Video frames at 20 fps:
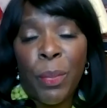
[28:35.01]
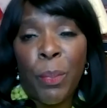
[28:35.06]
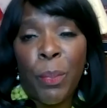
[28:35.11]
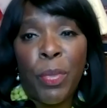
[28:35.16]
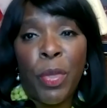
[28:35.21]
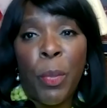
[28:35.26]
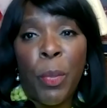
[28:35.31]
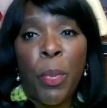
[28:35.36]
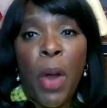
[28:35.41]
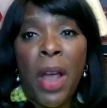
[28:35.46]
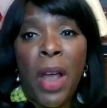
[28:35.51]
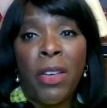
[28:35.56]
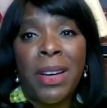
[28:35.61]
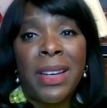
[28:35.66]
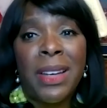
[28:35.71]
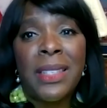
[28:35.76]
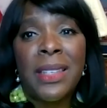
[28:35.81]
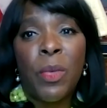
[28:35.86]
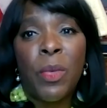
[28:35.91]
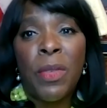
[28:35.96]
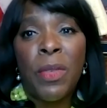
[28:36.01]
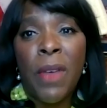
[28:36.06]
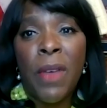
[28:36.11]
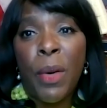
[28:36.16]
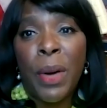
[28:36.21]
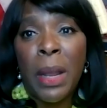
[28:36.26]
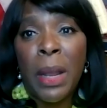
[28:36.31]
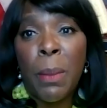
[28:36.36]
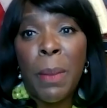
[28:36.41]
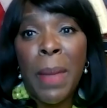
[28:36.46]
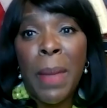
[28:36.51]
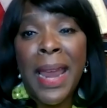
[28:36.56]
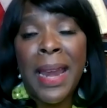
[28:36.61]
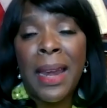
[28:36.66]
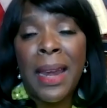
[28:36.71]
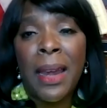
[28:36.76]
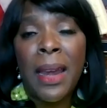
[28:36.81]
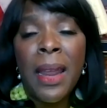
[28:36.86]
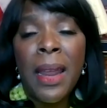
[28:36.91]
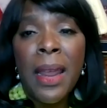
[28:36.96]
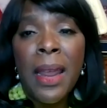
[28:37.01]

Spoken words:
for the progress that we've already made